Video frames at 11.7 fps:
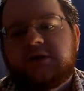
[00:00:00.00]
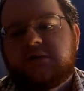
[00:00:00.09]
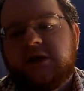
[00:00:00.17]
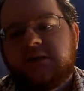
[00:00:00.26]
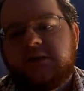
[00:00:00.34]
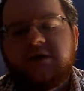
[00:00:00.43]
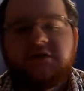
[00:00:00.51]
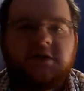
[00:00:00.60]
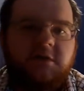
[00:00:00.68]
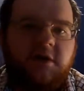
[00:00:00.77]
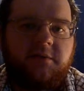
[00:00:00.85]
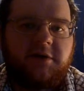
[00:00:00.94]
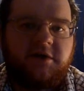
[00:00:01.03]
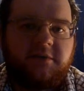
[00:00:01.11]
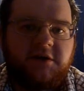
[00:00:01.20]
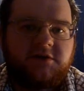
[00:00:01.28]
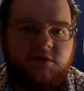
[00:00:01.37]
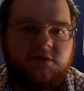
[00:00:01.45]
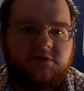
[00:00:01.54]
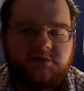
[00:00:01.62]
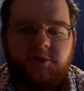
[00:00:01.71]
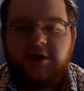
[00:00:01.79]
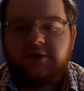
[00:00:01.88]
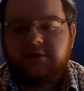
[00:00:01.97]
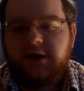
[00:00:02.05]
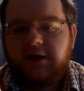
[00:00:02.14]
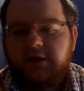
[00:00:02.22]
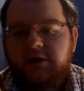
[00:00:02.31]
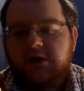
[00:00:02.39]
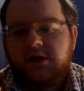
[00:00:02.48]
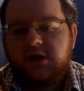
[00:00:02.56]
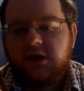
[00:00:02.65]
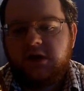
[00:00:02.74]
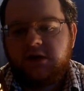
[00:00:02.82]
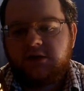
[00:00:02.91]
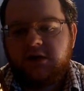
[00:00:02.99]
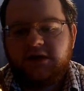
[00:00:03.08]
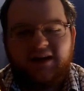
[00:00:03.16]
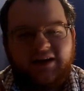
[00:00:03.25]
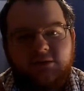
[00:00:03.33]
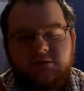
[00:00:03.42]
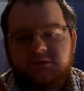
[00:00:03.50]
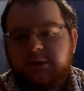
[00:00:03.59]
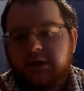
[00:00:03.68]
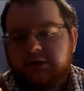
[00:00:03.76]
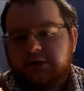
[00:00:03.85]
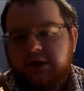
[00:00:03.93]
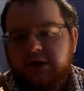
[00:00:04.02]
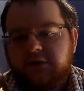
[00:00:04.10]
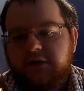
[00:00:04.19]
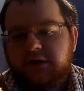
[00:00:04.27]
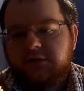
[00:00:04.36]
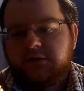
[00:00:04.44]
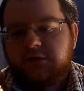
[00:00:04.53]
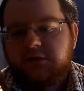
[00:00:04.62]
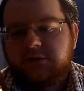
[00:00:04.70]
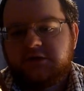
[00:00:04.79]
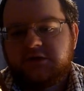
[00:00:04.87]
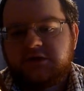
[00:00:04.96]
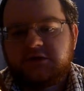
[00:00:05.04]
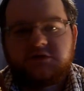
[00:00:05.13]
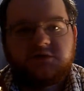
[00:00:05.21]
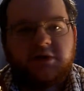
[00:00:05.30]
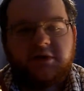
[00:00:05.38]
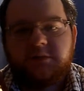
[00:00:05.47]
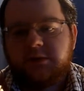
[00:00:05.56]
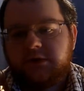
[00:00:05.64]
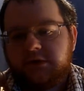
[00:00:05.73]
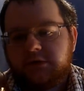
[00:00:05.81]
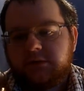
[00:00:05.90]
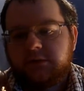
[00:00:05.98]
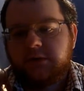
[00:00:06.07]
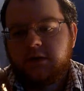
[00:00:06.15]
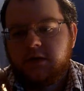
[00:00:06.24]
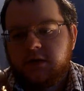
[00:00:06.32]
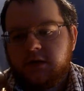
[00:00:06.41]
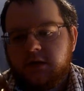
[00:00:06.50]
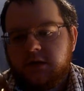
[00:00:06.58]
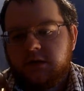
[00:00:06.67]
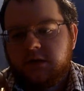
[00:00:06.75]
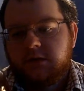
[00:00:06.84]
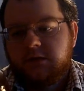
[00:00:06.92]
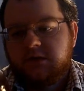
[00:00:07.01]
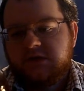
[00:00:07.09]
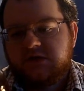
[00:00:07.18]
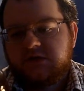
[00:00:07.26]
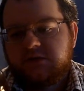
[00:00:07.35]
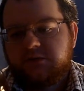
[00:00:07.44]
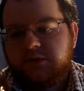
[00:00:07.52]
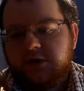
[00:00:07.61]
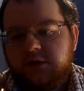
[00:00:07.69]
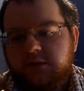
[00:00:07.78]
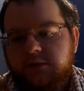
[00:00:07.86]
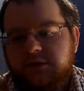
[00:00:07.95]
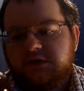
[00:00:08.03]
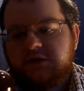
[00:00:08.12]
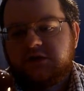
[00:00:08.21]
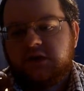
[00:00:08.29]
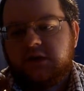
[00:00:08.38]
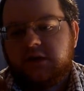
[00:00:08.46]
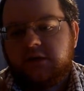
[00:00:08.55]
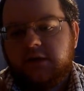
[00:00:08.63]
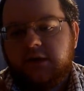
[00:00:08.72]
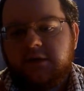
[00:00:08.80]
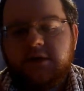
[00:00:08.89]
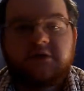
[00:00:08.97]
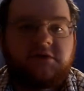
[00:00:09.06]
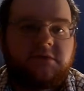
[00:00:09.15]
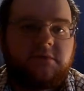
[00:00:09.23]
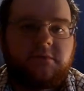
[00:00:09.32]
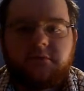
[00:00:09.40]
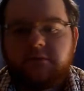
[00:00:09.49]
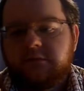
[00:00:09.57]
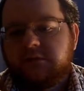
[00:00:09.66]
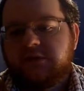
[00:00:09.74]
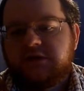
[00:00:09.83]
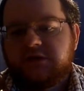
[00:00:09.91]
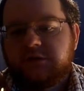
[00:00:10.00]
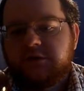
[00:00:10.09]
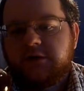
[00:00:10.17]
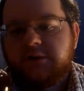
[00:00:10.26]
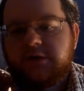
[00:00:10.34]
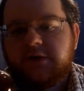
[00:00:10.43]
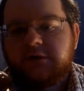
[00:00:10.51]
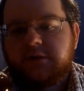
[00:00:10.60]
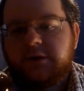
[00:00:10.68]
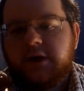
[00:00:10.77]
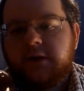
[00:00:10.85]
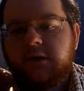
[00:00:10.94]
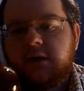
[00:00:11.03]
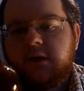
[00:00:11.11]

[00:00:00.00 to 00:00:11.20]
It's made by the same company that makes Old Speckled Hen, and I quite like Old Speckled Hen. I've had a few of them. It's a little sweet, but you know, it's pretty good. But this, here, I'll just read you the bump here off the back.